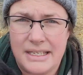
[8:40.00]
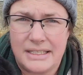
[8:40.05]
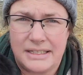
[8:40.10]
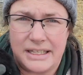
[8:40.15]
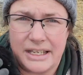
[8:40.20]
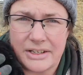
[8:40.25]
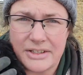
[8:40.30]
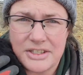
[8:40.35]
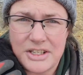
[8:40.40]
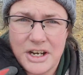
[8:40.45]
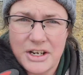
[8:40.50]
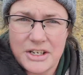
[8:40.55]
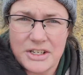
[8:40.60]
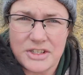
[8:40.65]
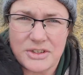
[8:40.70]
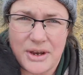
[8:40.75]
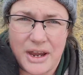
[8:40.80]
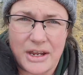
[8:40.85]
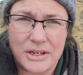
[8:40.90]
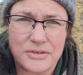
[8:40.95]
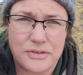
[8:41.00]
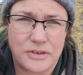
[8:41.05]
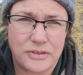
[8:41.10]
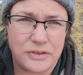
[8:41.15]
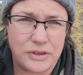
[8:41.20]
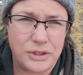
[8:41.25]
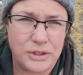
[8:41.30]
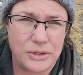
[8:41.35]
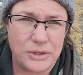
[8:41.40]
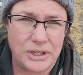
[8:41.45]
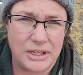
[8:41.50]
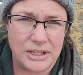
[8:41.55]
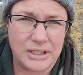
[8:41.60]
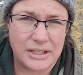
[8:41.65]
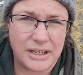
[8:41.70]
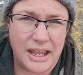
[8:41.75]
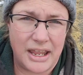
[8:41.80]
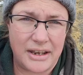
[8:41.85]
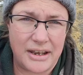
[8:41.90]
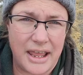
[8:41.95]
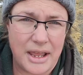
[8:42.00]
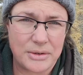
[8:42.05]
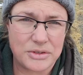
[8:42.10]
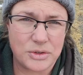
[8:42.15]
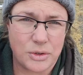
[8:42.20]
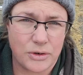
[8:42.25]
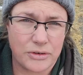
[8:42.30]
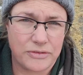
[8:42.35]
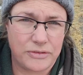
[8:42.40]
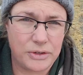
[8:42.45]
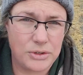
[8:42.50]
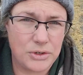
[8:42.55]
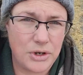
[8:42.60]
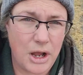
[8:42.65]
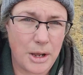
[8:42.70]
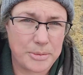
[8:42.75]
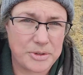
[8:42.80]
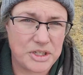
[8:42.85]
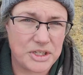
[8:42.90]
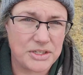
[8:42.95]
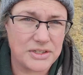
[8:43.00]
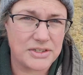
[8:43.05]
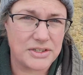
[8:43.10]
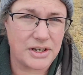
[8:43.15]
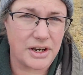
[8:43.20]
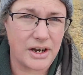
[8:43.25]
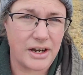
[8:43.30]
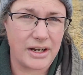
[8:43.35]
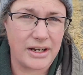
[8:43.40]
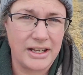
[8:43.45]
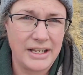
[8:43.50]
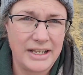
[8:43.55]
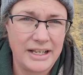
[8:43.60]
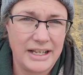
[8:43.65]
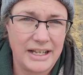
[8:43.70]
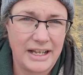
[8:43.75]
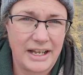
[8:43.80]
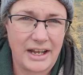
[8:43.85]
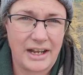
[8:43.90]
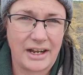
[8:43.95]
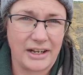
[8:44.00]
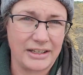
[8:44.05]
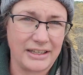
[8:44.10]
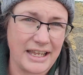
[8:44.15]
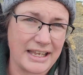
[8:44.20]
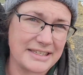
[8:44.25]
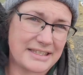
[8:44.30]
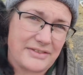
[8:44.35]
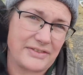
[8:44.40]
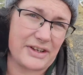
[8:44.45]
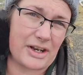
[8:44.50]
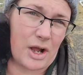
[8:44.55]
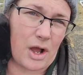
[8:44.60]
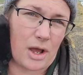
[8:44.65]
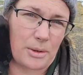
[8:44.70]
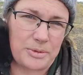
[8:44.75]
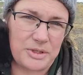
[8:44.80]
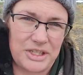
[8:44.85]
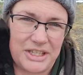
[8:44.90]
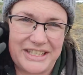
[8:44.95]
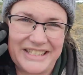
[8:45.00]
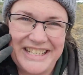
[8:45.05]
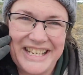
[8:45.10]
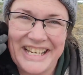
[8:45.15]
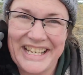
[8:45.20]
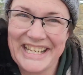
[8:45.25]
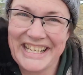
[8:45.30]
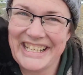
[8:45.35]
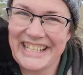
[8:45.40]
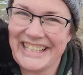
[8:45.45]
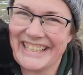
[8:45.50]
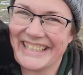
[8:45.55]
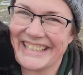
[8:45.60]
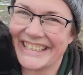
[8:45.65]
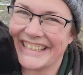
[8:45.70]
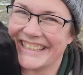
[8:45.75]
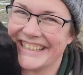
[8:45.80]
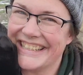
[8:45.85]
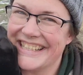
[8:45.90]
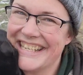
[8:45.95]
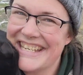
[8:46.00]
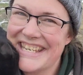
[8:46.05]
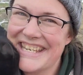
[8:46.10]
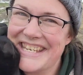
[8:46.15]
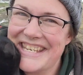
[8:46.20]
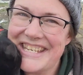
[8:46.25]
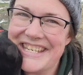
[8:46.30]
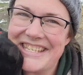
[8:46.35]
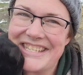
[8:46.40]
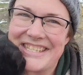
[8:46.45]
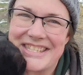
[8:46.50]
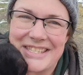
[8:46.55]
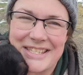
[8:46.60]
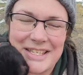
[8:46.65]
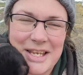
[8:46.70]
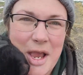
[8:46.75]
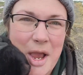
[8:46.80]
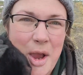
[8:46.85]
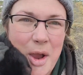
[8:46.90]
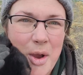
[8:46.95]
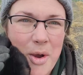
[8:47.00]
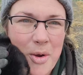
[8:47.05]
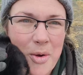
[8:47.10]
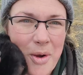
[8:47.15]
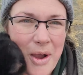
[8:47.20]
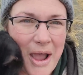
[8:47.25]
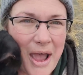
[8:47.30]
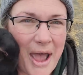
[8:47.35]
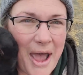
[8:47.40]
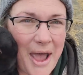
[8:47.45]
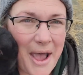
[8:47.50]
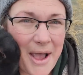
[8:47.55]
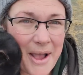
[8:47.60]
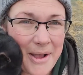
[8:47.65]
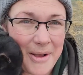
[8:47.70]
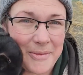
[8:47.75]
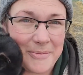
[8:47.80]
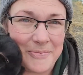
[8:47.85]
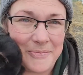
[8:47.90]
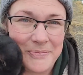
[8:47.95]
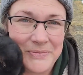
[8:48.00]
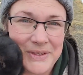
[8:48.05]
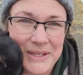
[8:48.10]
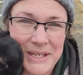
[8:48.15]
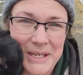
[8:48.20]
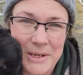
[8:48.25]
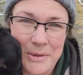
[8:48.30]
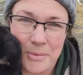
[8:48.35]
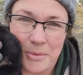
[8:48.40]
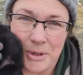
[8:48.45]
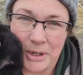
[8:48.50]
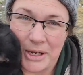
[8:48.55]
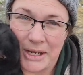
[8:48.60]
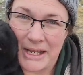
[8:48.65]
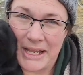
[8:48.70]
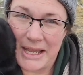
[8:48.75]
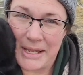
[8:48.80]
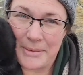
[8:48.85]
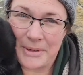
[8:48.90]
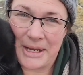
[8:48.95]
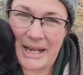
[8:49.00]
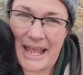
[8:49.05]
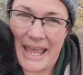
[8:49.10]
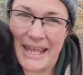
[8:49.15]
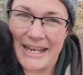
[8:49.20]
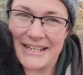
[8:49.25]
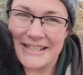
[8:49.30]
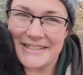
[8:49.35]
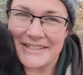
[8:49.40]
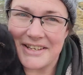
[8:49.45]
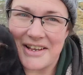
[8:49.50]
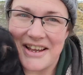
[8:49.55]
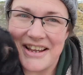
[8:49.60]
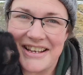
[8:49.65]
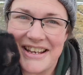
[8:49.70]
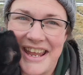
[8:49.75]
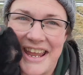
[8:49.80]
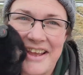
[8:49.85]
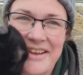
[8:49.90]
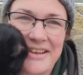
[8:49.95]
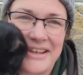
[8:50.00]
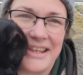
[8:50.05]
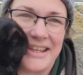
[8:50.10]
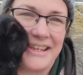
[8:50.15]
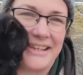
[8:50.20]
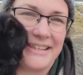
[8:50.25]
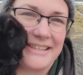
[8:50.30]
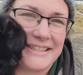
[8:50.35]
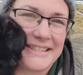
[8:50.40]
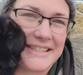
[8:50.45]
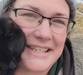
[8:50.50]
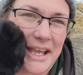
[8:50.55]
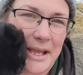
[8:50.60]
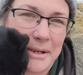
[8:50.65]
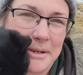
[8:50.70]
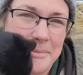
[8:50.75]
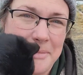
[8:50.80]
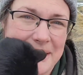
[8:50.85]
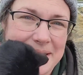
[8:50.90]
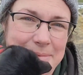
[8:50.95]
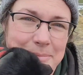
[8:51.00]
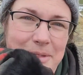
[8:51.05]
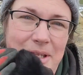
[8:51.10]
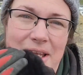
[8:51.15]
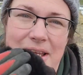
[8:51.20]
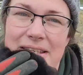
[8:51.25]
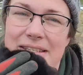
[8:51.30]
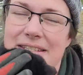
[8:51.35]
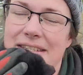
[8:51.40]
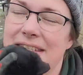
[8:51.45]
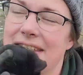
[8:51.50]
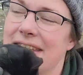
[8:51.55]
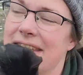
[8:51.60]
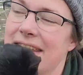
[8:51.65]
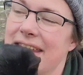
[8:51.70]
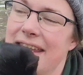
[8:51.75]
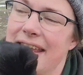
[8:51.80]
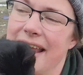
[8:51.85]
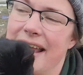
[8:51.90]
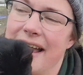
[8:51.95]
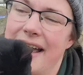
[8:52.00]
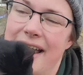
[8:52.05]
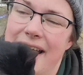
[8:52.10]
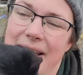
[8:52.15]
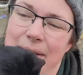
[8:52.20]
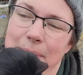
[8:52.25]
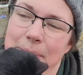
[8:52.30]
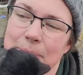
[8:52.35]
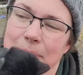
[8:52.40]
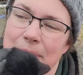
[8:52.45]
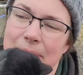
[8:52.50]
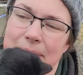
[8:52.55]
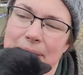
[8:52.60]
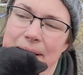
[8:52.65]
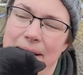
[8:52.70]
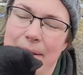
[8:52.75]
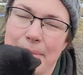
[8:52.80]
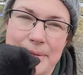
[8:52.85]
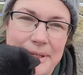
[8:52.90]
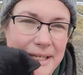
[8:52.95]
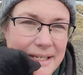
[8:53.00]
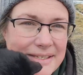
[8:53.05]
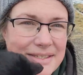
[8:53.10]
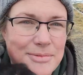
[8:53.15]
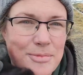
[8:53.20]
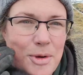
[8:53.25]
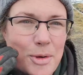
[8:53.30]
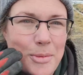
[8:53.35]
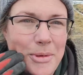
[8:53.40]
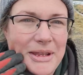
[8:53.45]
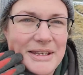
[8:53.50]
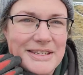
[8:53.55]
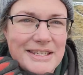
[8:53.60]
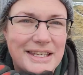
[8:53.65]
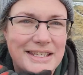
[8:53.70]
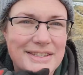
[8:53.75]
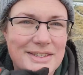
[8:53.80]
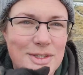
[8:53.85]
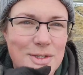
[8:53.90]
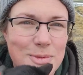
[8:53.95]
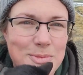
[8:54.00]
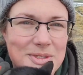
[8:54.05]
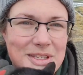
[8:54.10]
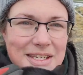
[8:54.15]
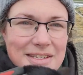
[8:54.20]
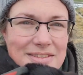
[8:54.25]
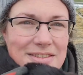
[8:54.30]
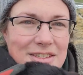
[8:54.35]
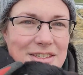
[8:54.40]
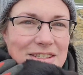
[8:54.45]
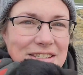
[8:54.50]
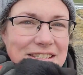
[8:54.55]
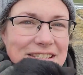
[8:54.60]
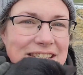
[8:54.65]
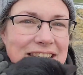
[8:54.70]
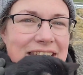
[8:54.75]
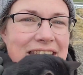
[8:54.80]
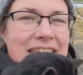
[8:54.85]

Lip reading: they're starting to scrounge for food, and outdoor food options are less of an option. So we're gonna head inside now, and I'm gonna make some lunch. I'm thinking some homemade chicken soup sounds good,